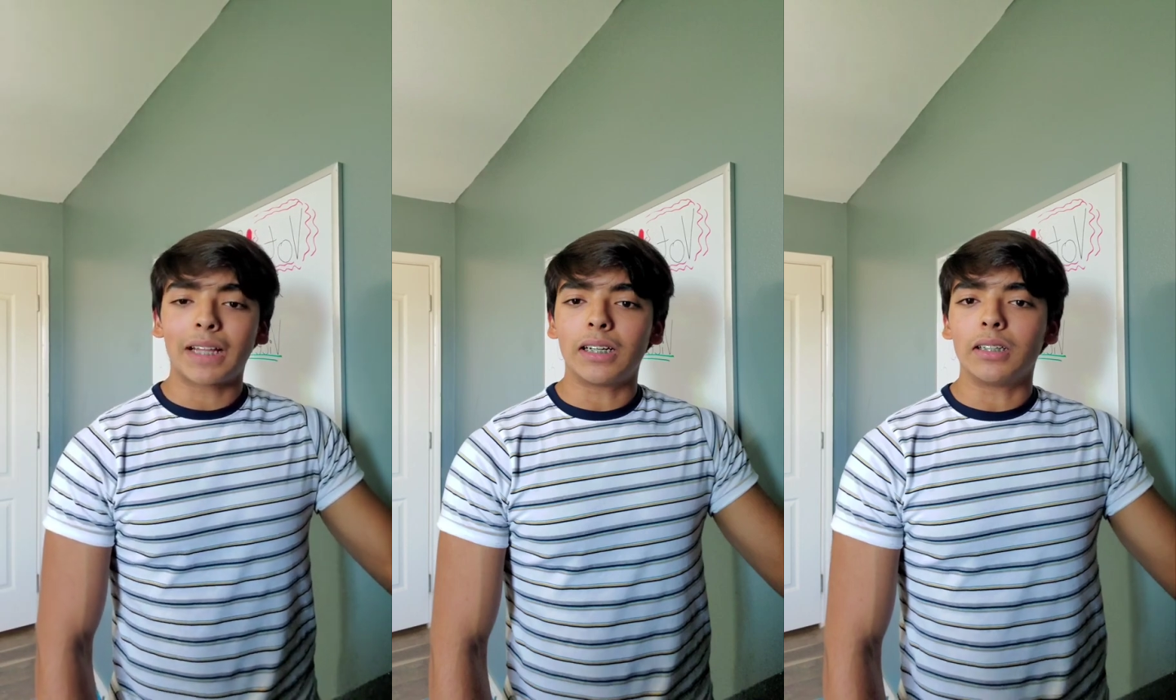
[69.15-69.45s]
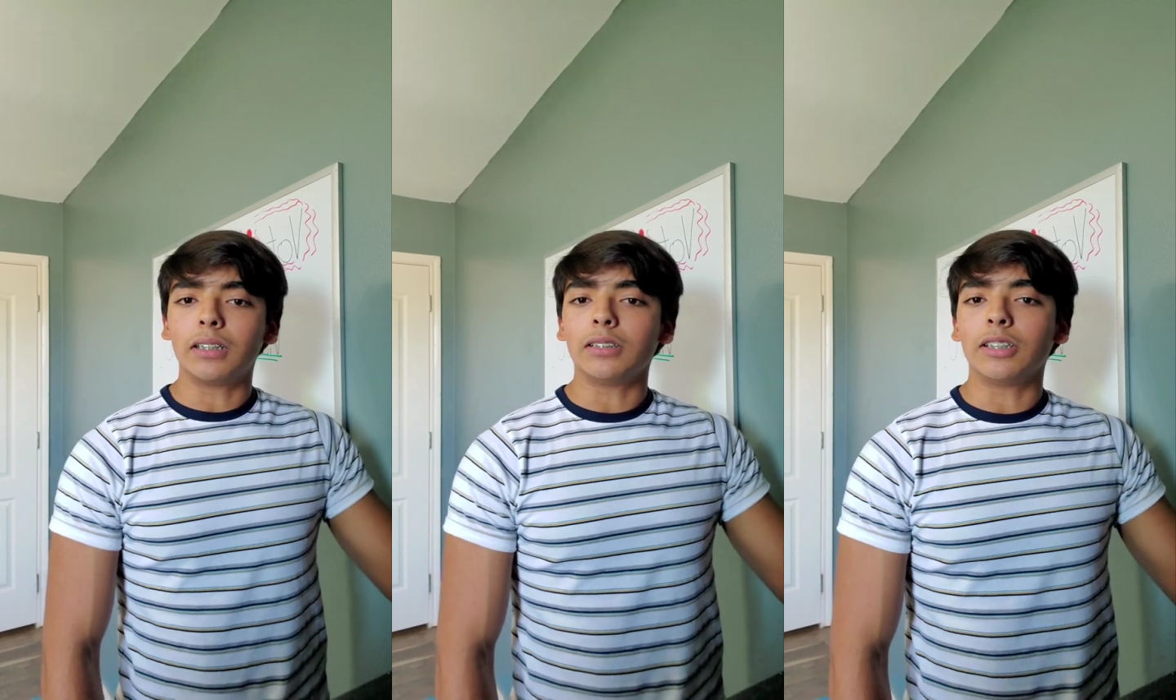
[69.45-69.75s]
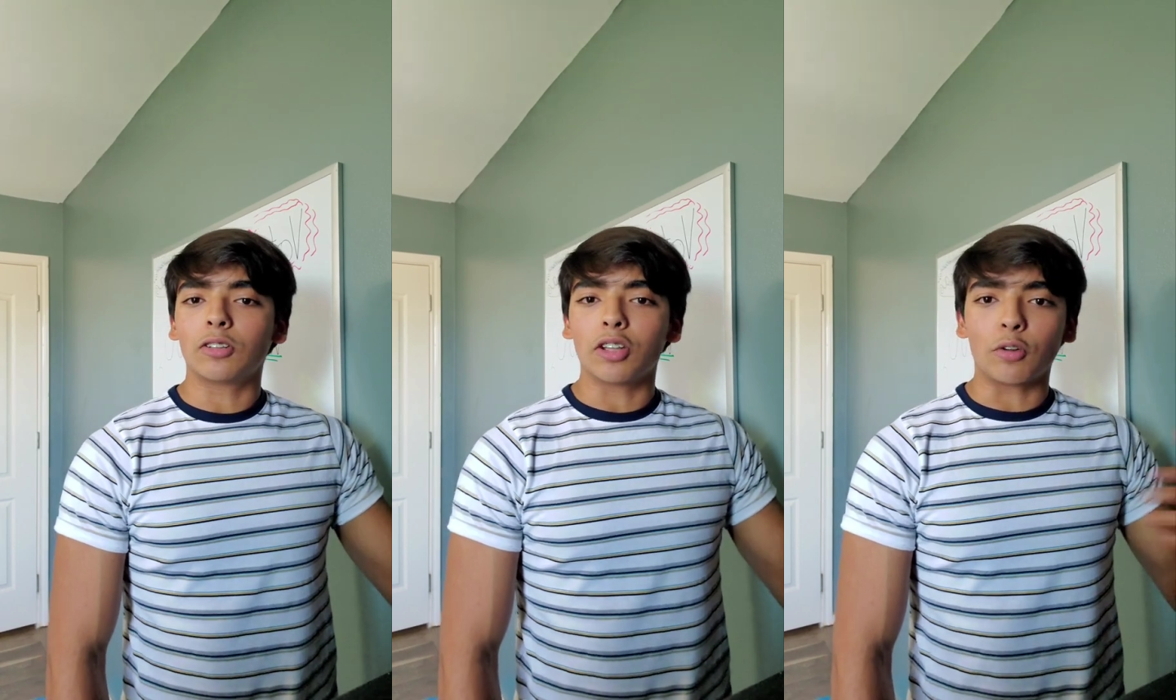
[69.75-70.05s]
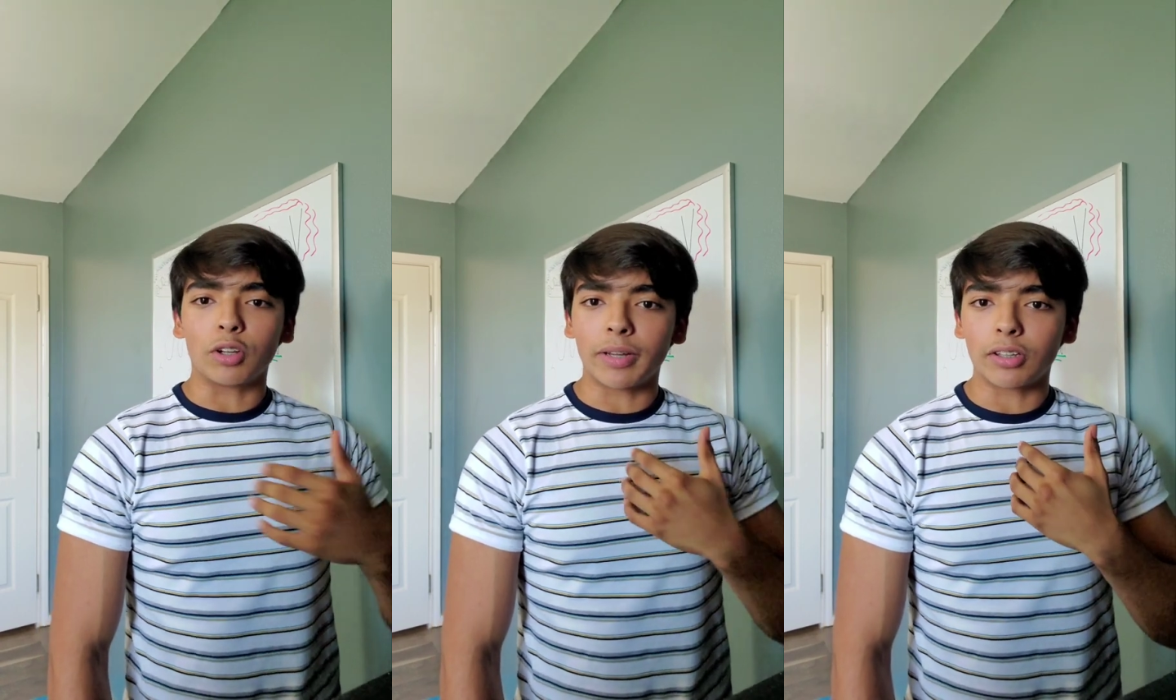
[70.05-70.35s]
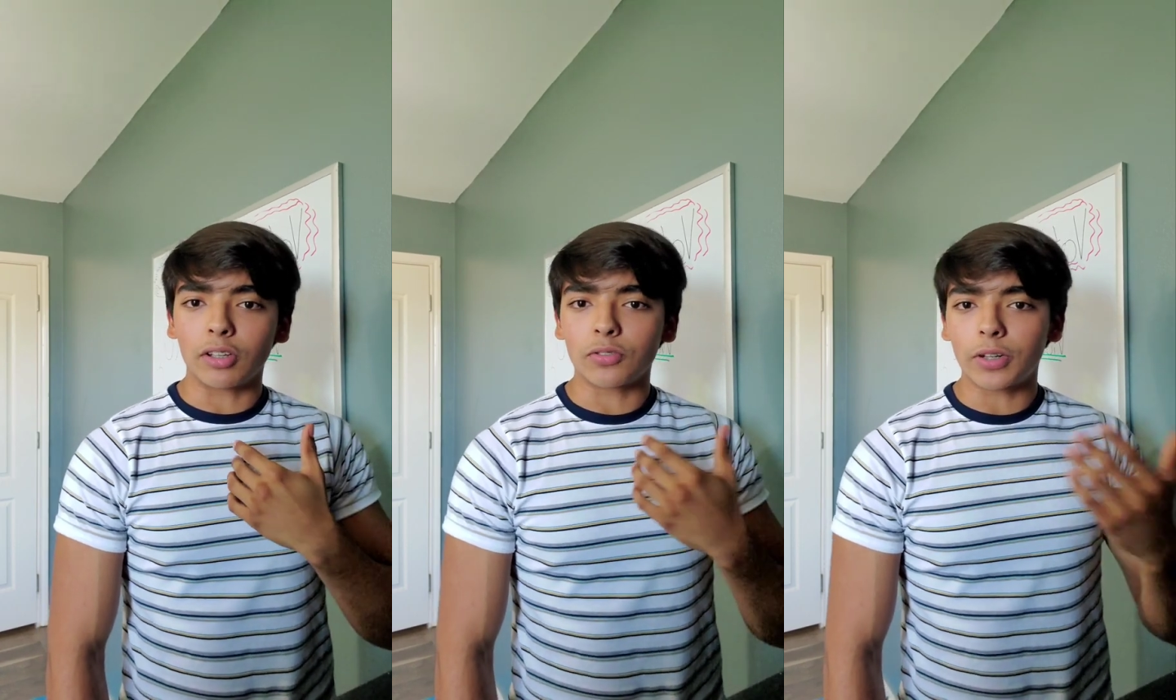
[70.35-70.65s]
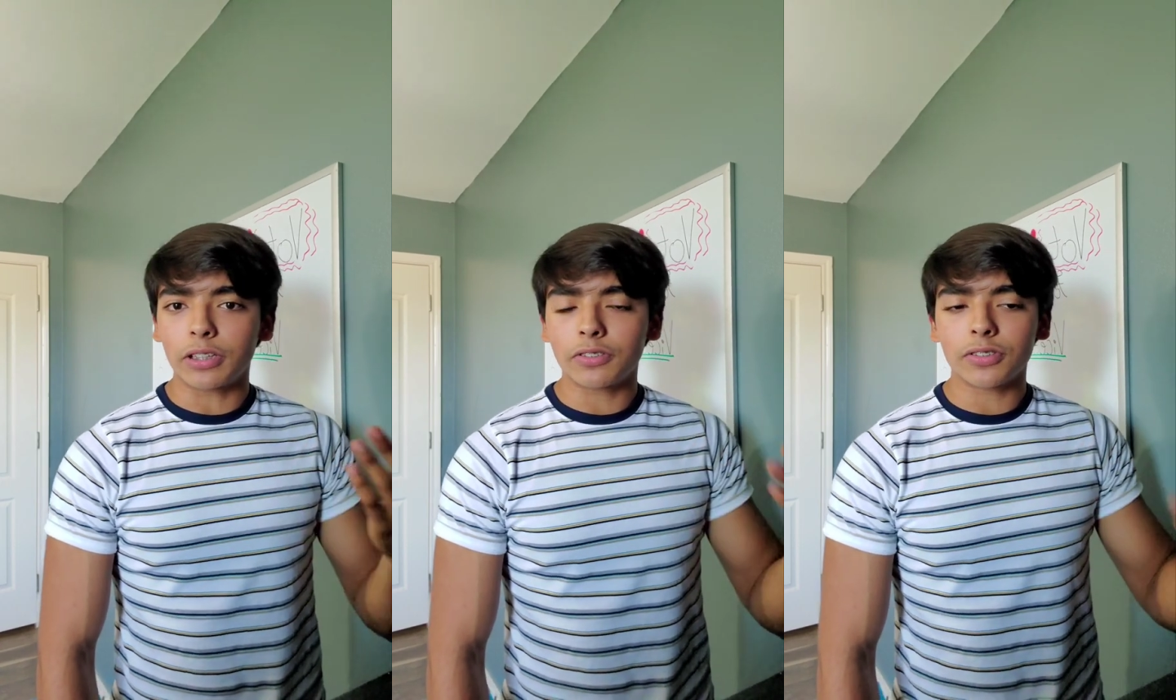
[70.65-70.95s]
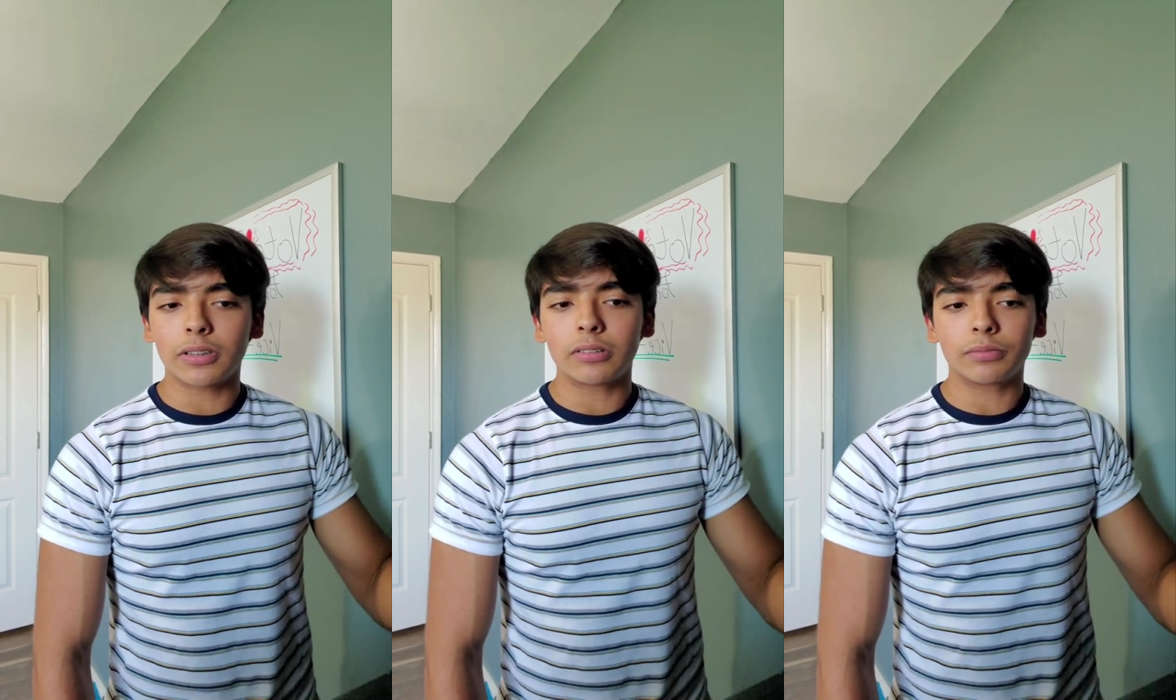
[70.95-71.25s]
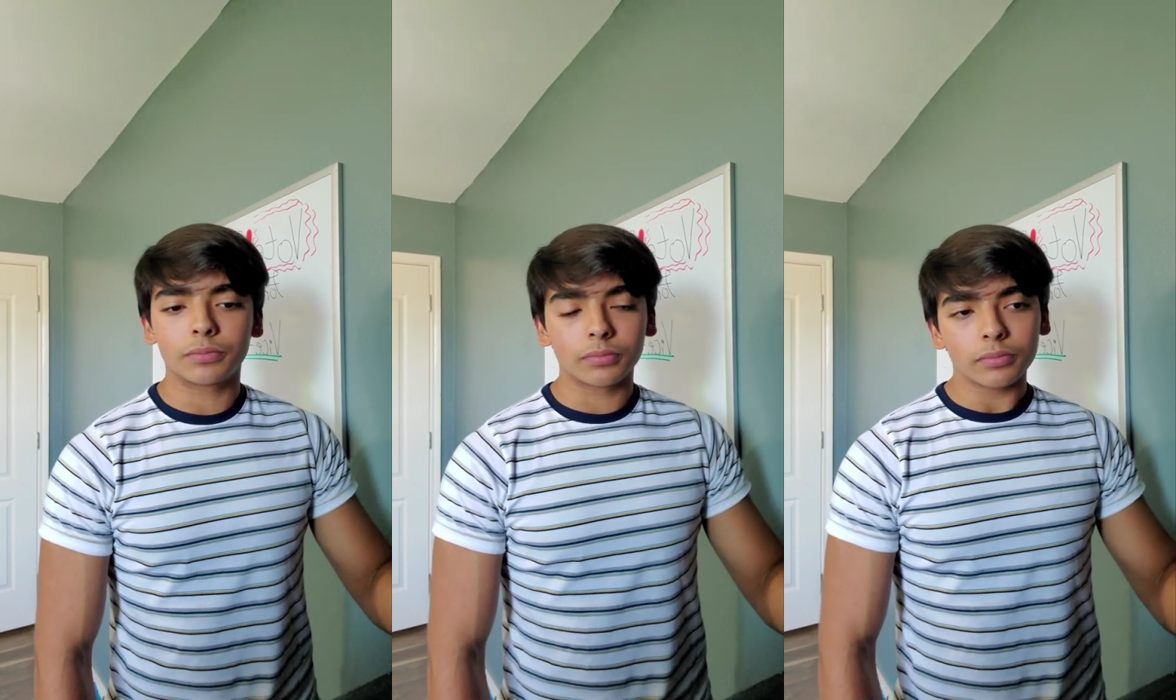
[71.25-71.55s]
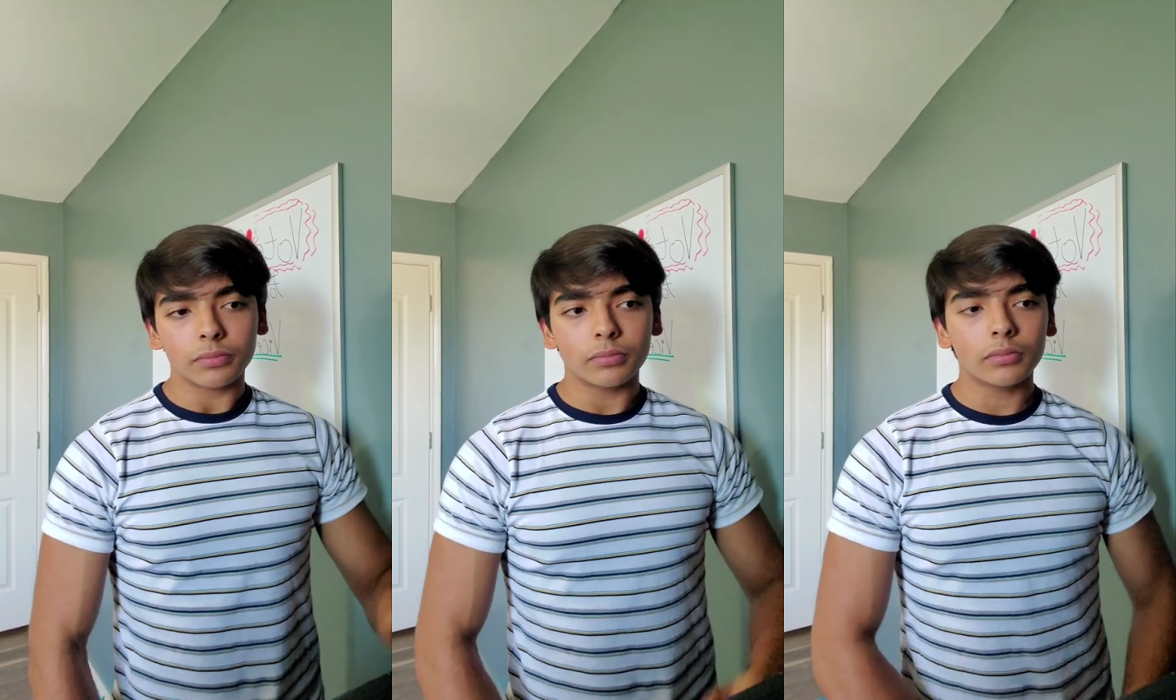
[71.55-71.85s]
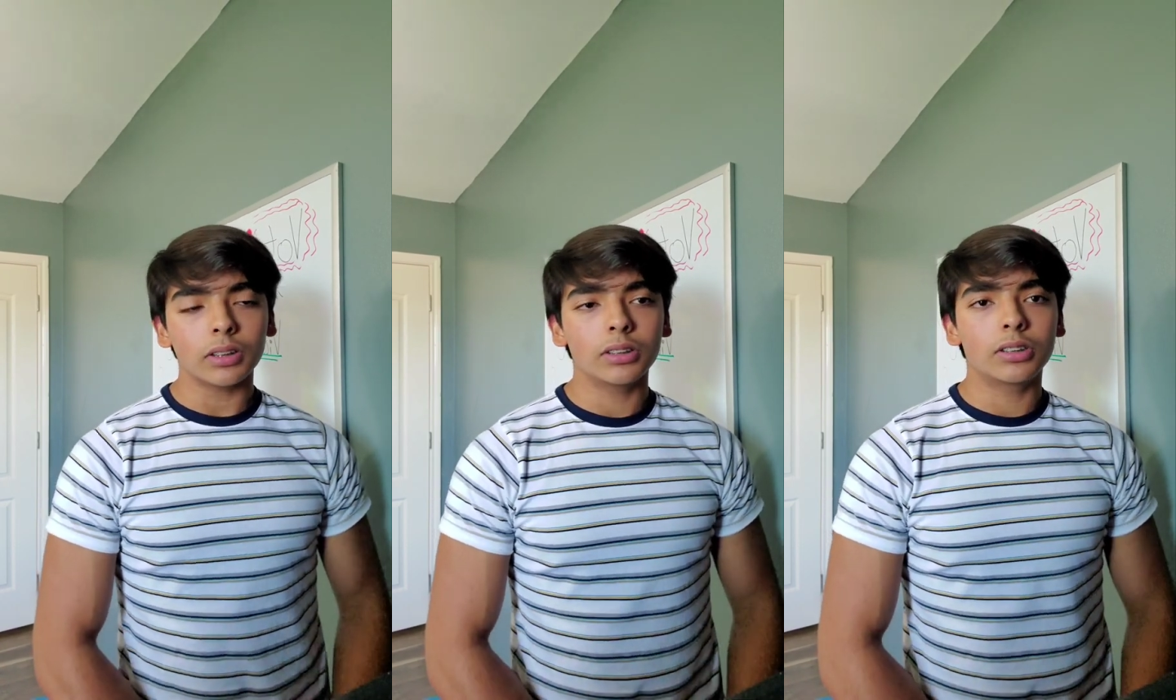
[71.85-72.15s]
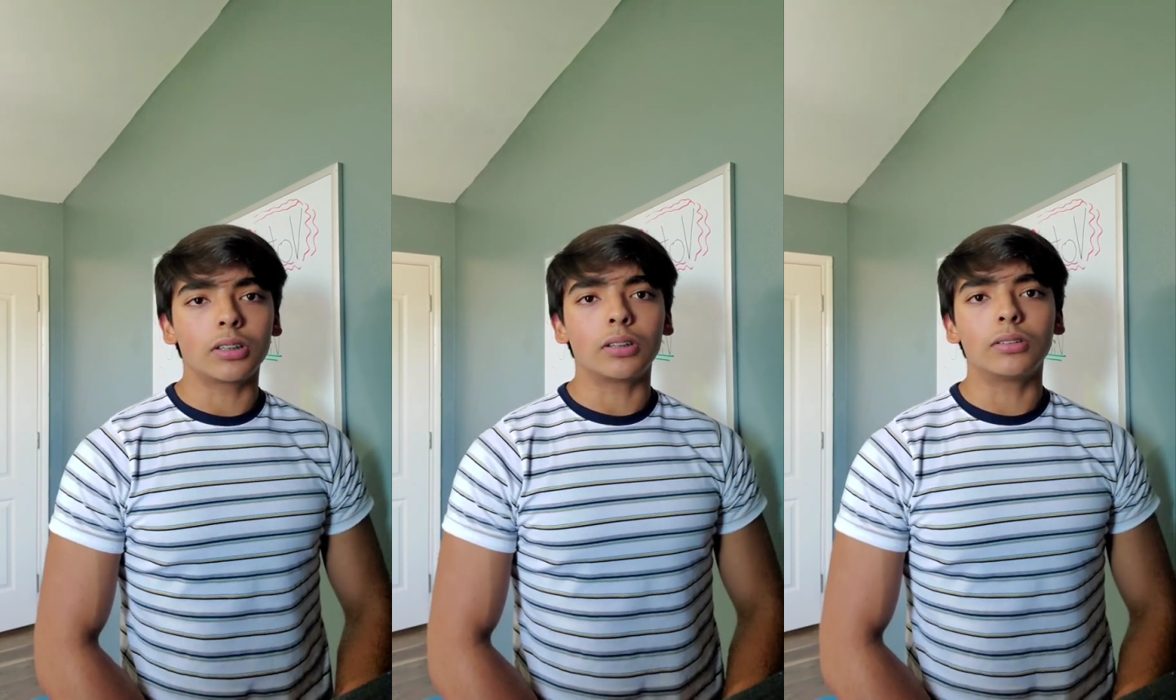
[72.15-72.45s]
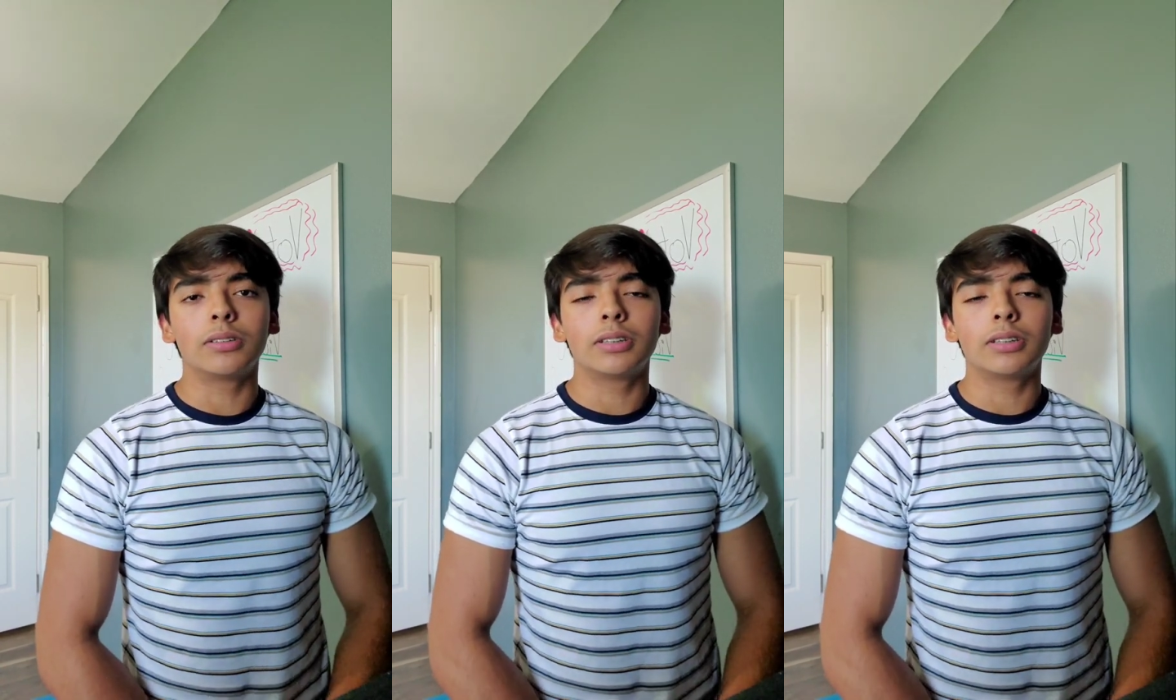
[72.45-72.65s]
including one of my close friends. So